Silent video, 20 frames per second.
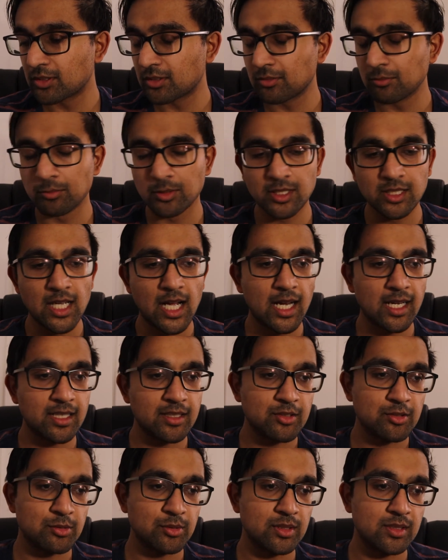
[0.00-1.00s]
we got
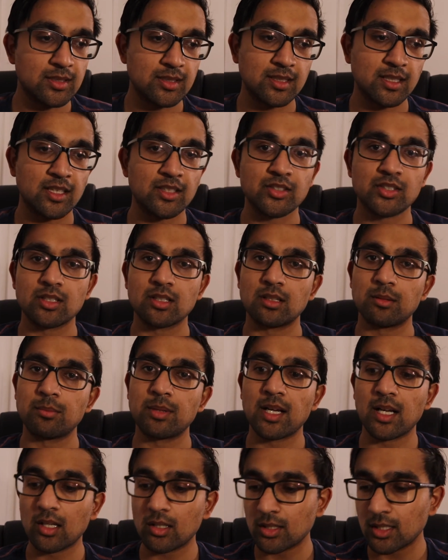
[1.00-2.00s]
into a discussion
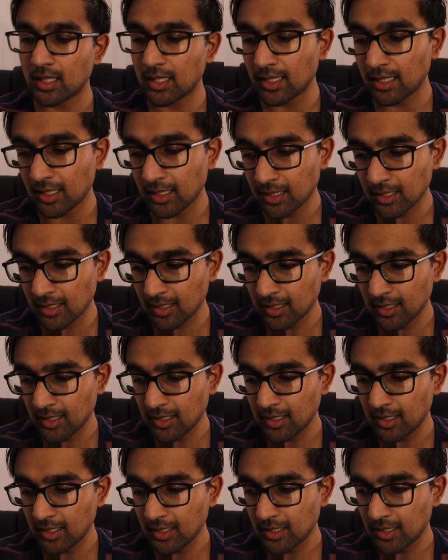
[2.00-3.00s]
about like
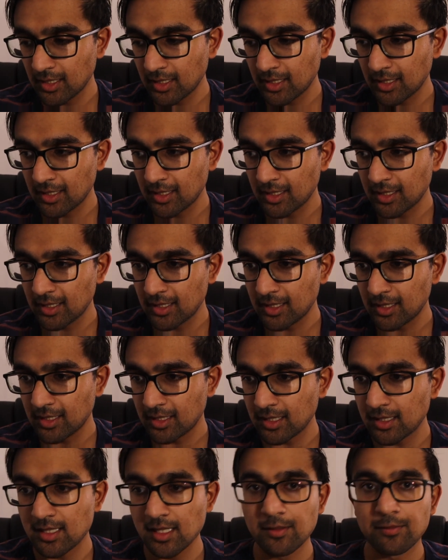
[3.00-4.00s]

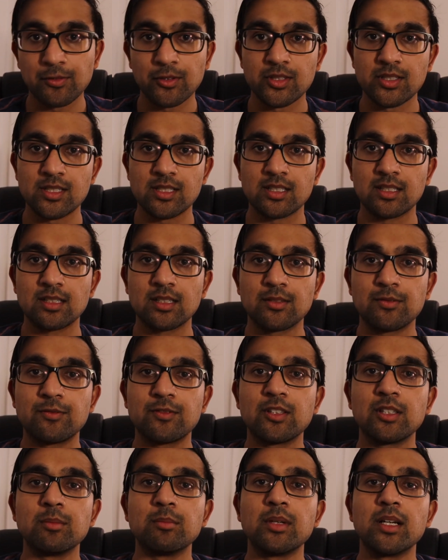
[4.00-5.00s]
the difference in the
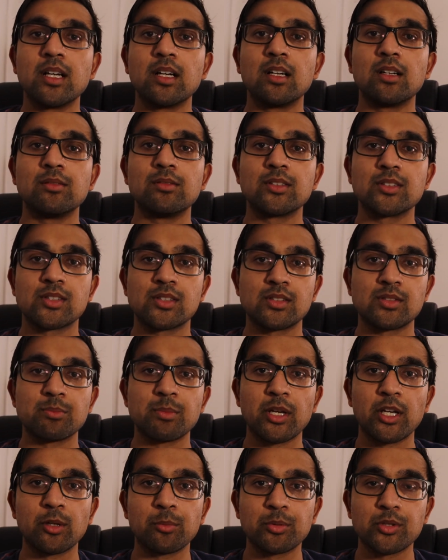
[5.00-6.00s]
female versus
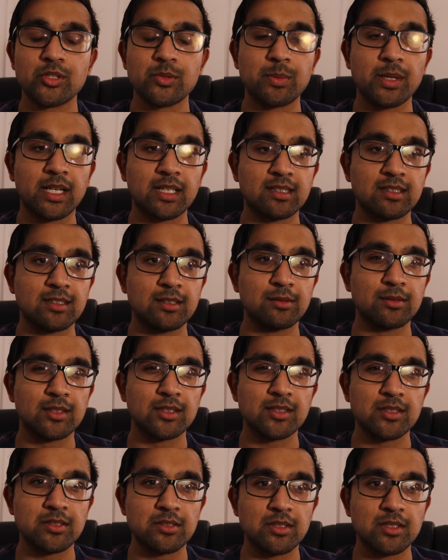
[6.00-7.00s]
male perspective, and
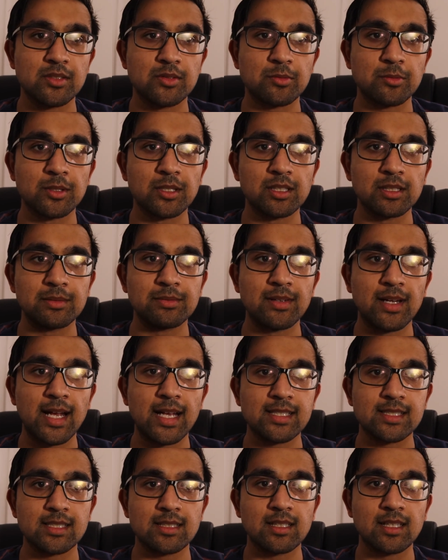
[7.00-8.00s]
it's really
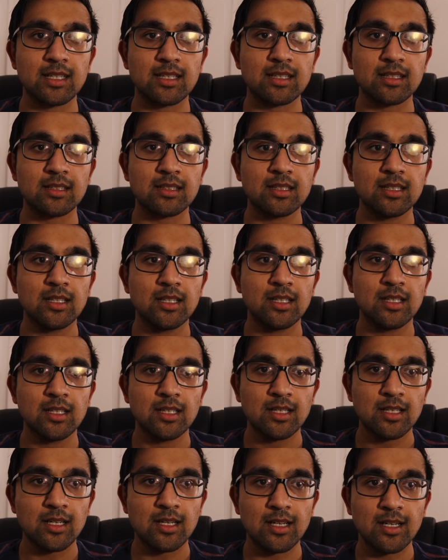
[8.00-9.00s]
fascinating.
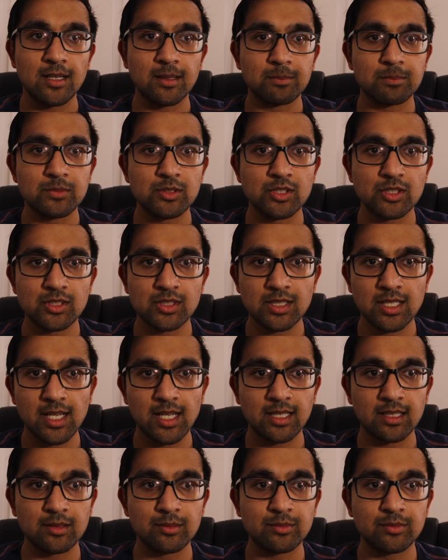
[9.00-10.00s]
Just
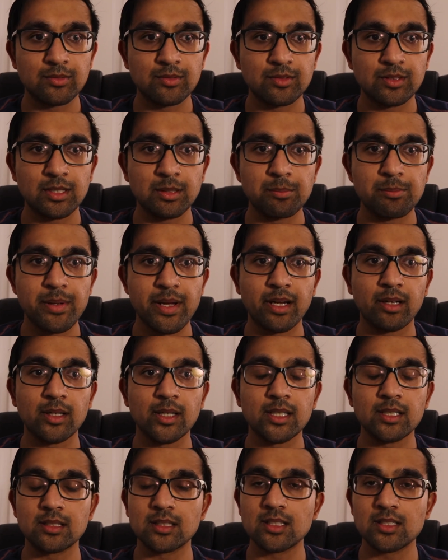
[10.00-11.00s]
kind of
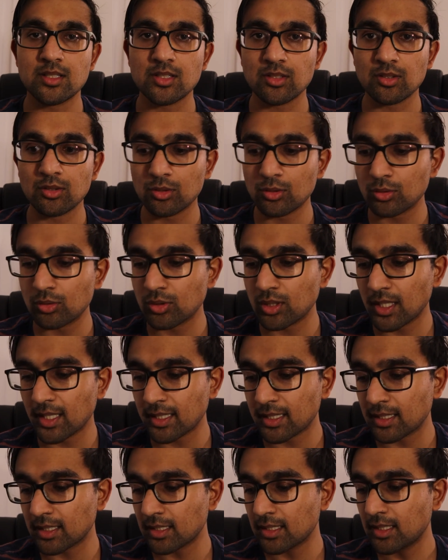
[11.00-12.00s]
comparing the two,
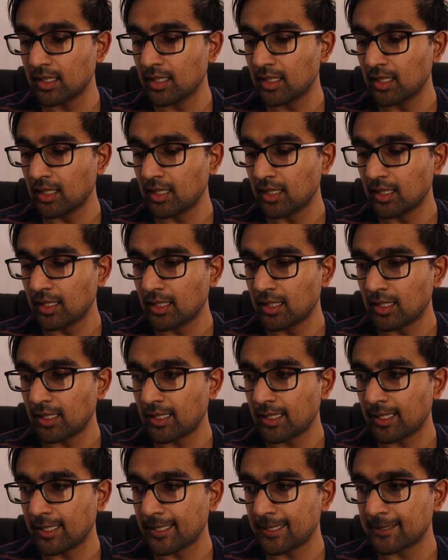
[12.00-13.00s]
like
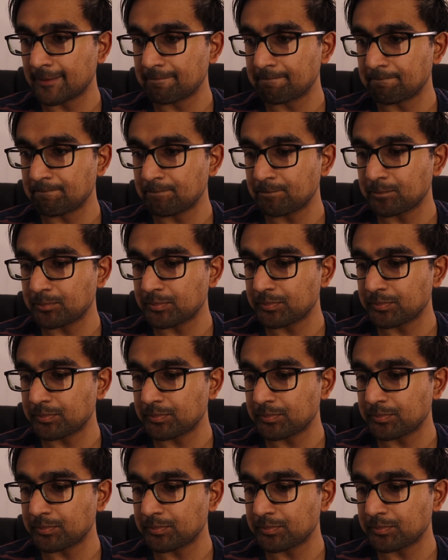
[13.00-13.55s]
um,